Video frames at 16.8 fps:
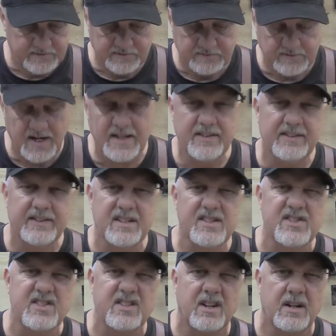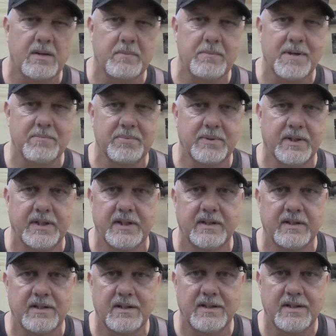rather than start up my
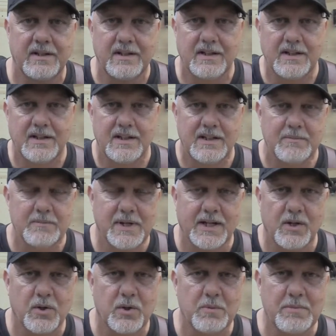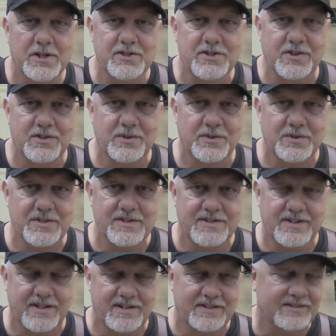planer, make a whole bunch of
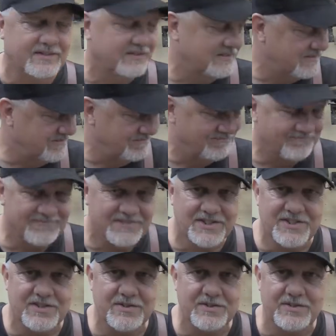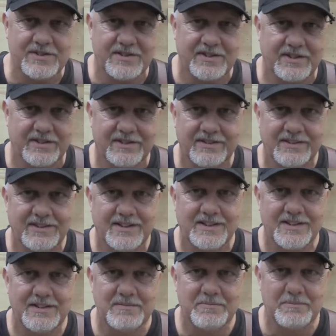noise, I just used the
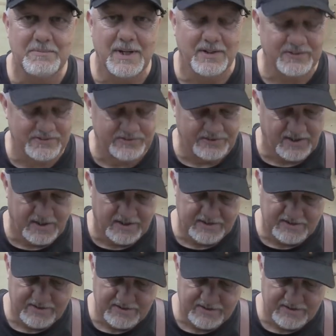belt sander